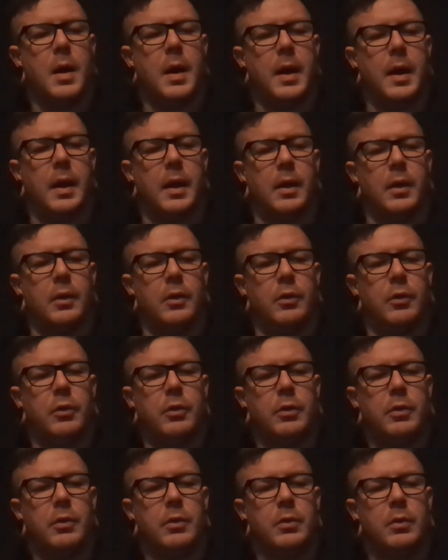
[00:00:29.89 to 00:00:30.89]
And
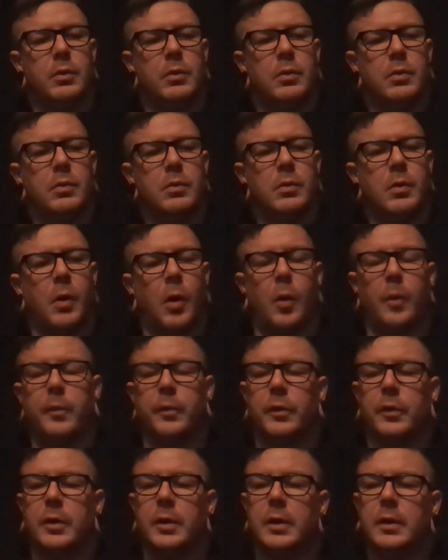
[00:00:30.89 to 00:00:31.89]

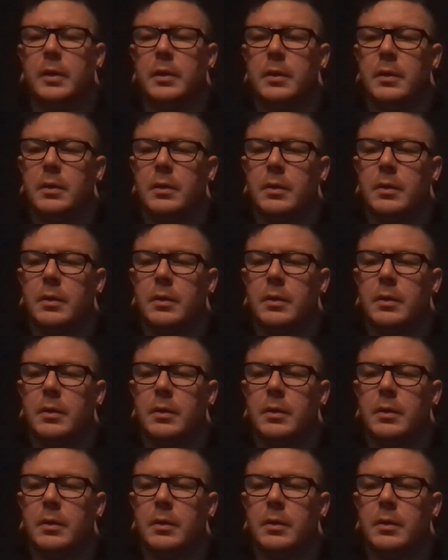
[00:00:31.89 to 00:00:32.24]
hopefully,